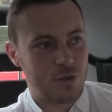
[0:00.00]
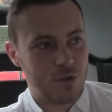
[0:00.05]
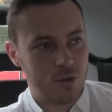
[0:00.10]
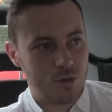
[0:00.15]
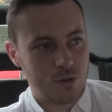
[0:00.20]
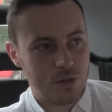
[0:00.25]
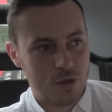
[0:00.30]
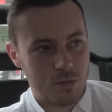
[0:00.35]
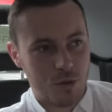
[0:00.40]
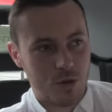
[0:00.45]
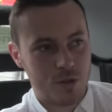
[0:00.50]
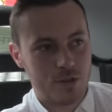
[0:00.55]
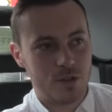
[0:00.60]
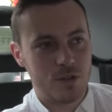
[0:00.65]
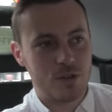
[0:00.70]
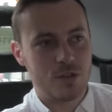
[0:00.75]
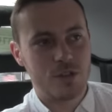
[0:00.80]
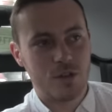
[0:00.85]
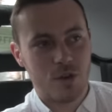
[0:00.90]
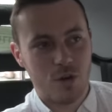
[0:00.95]
throat's a
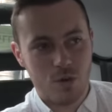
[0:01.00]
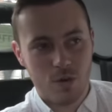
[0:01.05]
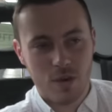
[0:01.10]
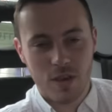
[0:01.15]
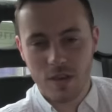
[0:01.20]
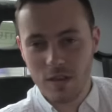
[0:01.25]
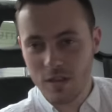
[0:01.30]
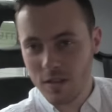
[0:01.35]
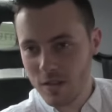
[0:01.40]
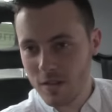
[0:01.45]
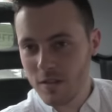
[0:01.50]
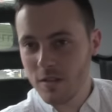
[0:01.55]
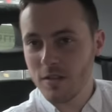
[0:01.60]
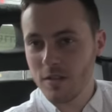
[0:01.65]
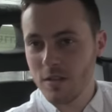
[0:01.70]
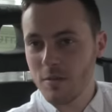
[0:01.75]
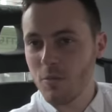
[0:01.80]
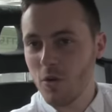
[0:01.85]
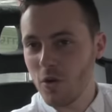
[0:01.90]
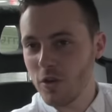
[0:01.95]
muscle, so
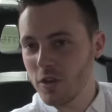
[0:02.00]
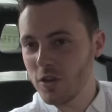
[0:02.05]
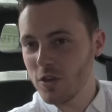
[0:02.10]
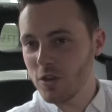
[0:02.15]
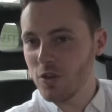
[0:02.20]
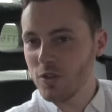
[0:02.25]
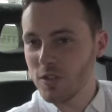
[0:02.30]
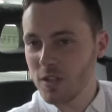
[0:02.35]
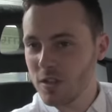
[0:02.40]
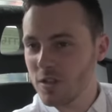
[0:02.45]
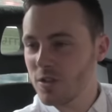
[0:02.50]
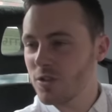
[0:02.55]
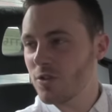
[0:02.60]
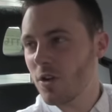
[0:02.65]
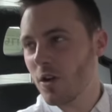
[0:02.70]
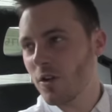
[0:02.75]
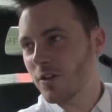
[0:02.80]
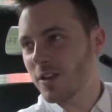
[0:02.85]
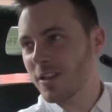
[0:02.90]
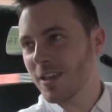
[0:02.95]
the more you use it, the
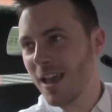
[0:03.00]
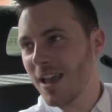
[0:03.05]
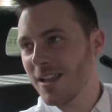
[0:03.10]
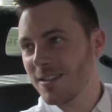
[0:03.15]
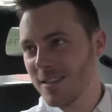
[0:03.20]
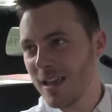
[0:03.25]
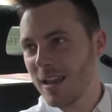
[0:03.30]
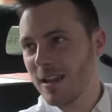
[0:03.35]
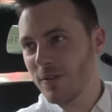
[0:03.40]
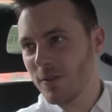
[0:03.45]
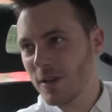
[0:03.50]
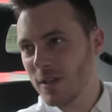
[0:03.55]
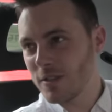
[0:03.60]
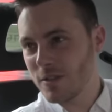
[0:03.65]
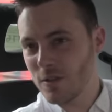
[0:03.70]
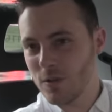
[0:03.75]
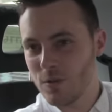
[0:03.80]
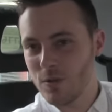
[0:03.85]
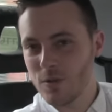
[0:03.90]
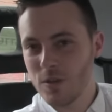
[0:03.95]
stronger it gets anyway.
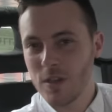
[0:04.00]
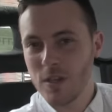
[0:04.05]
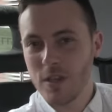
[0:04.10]
So